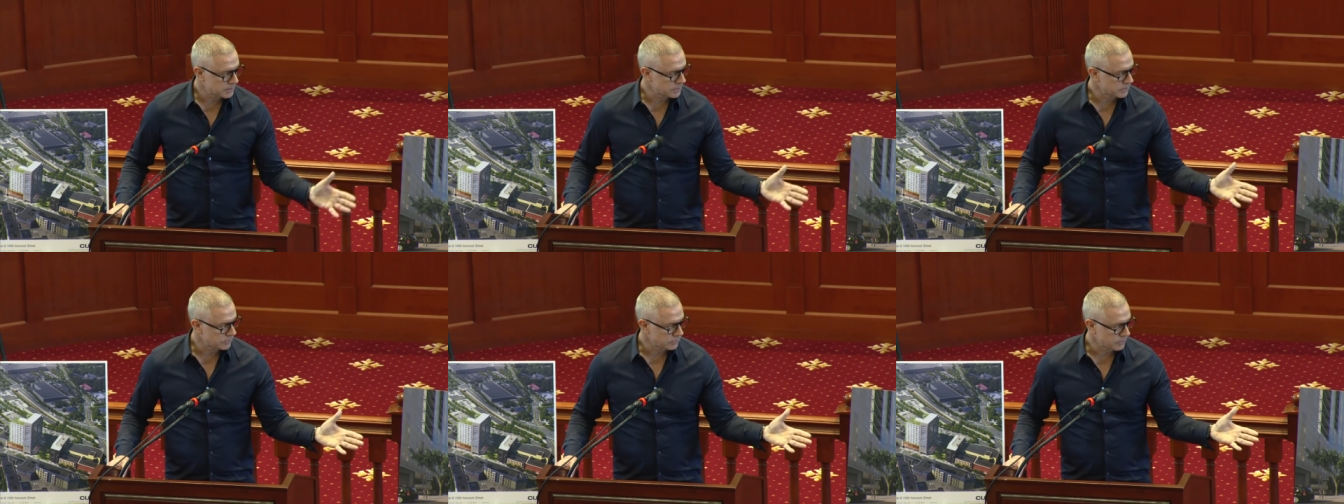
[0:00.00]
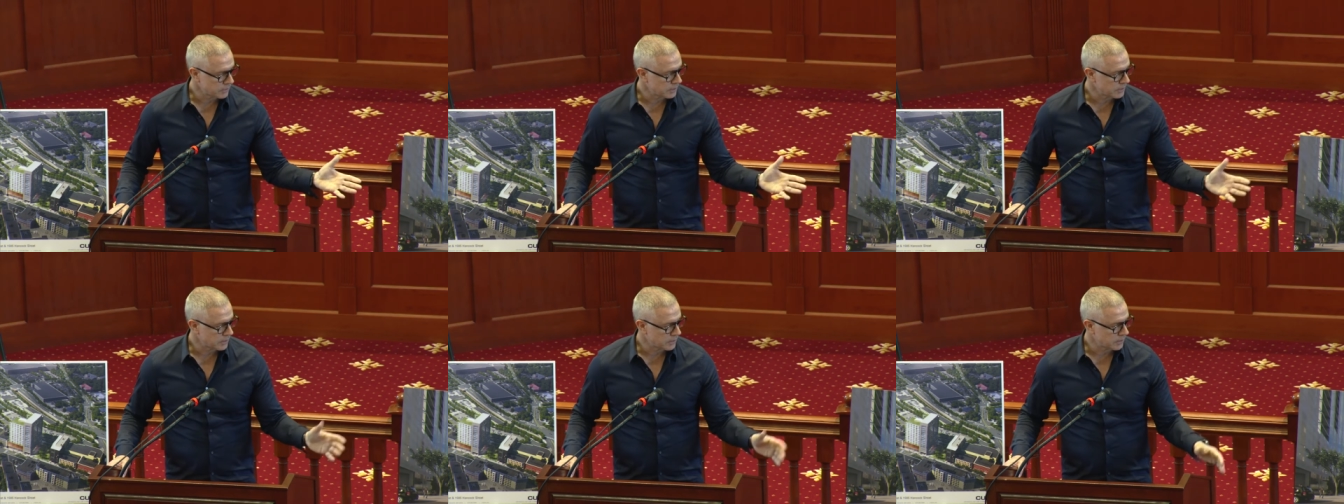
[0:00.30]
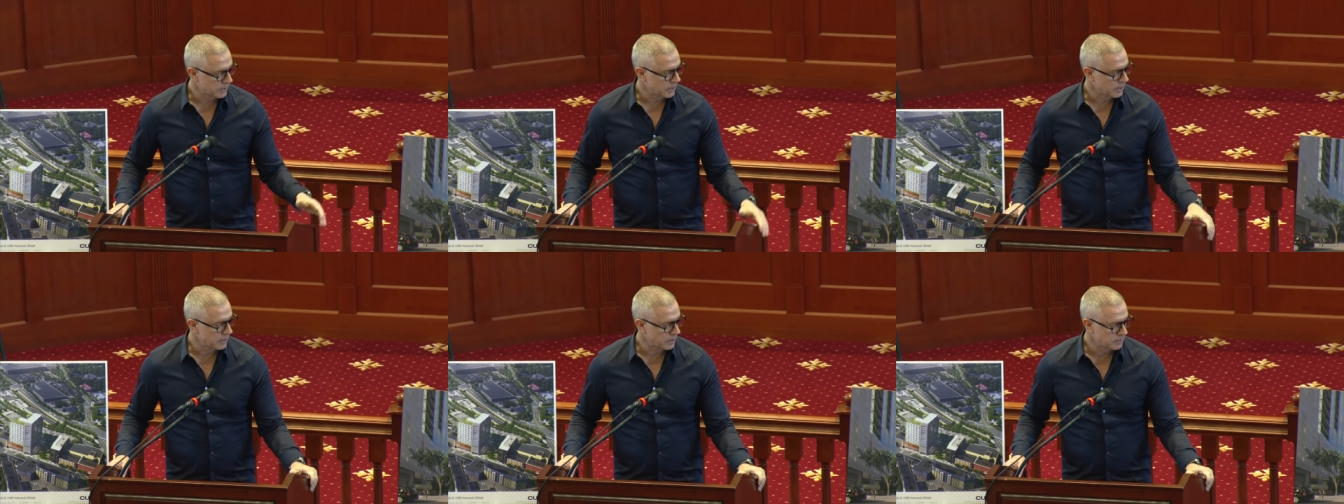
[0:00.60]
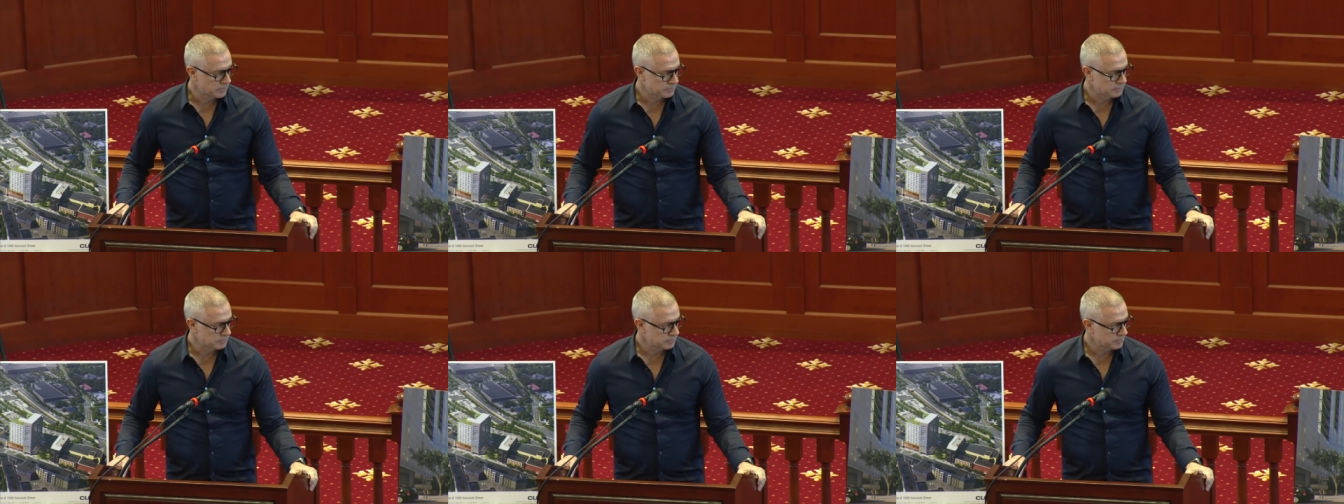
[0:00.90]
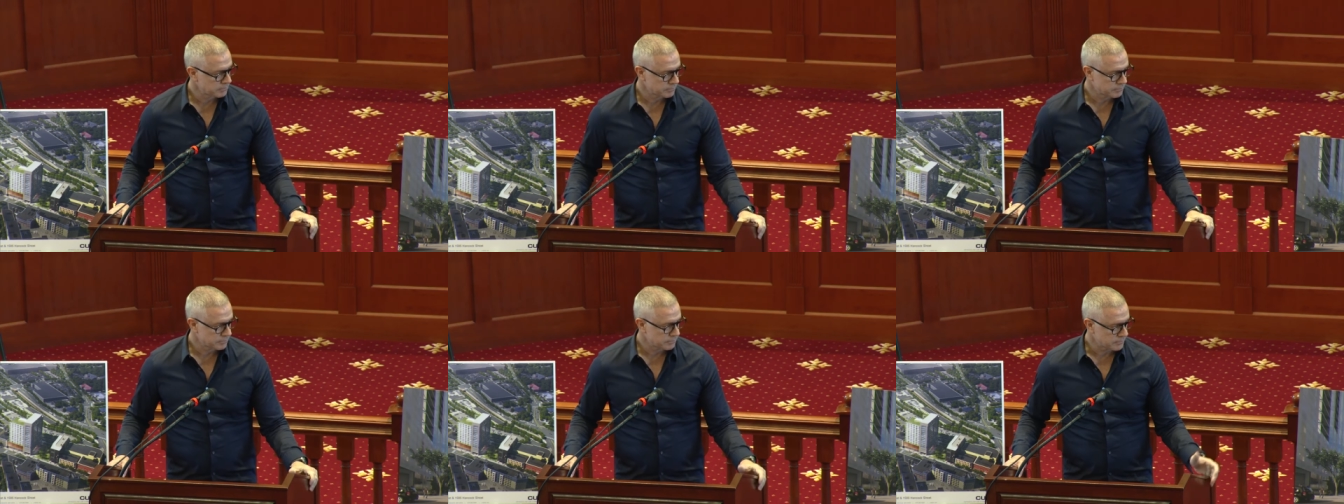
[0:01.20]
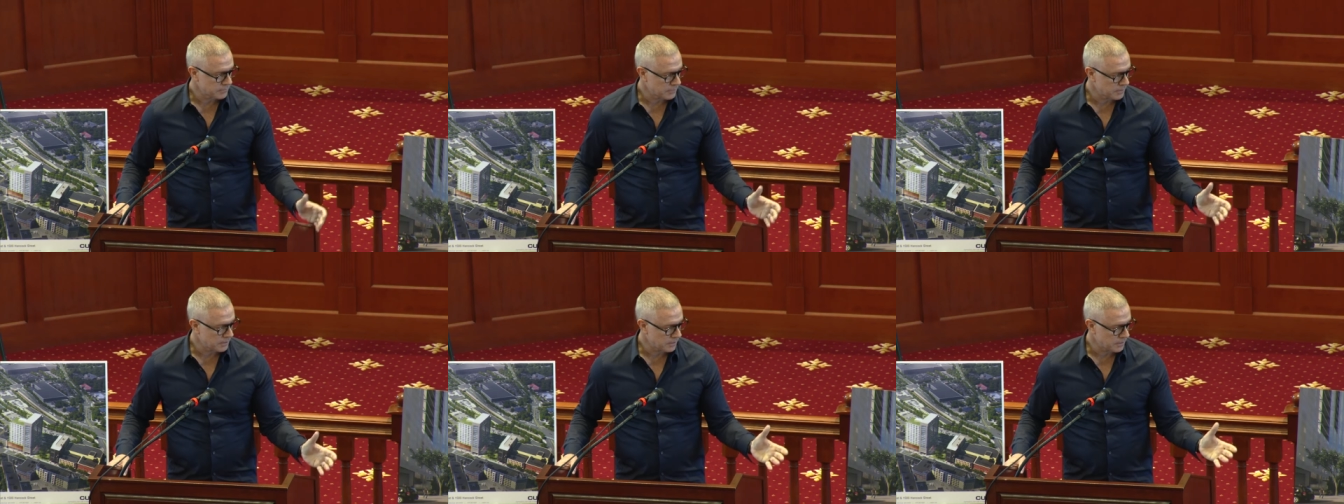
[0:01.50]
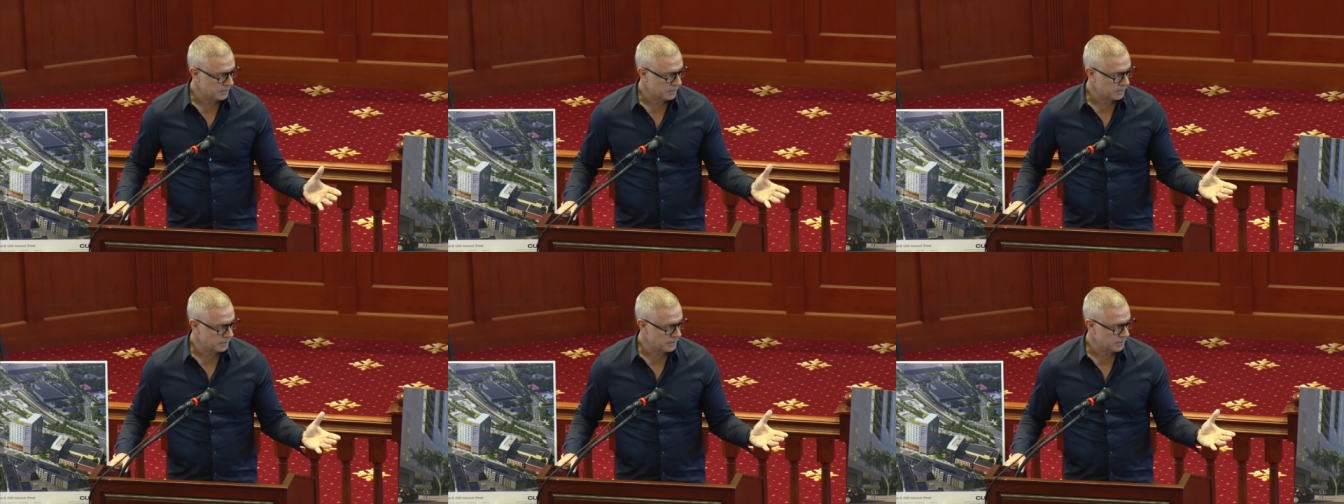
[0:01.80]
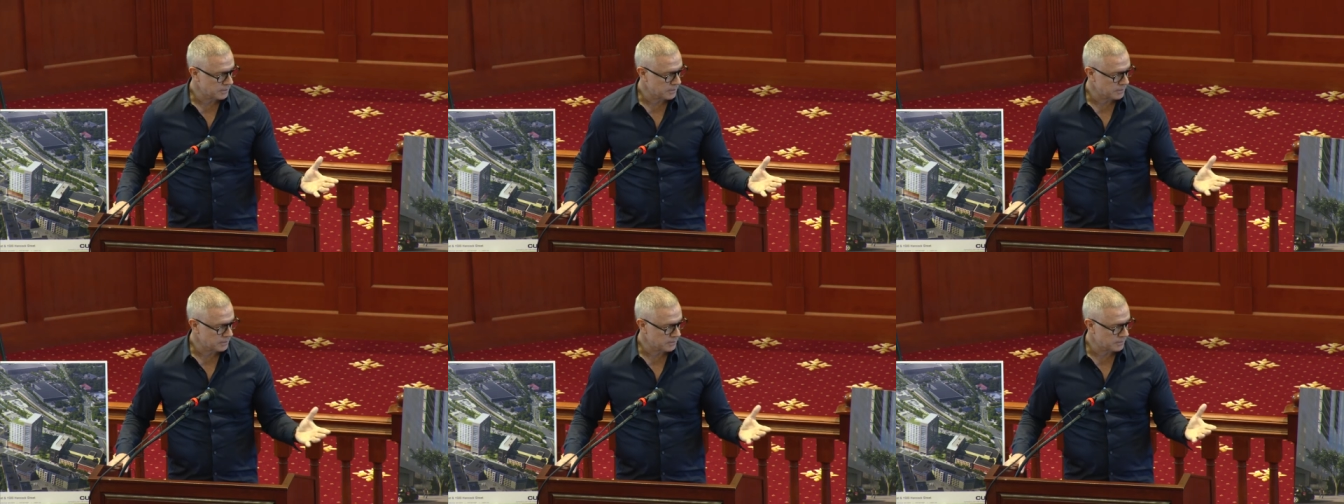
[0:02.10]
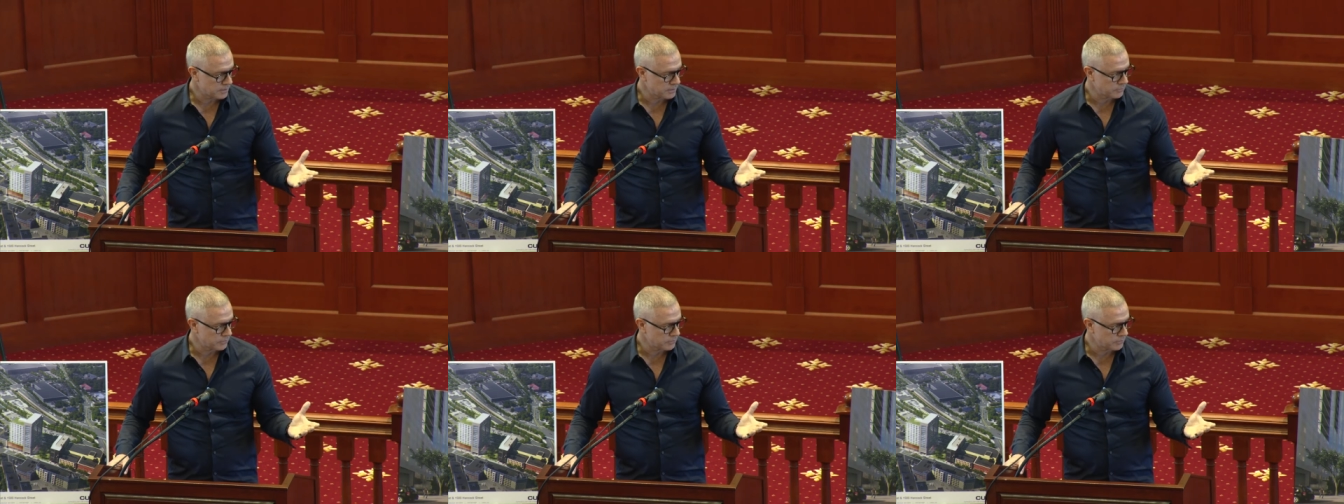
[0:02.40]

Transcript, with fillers: this is really gonna this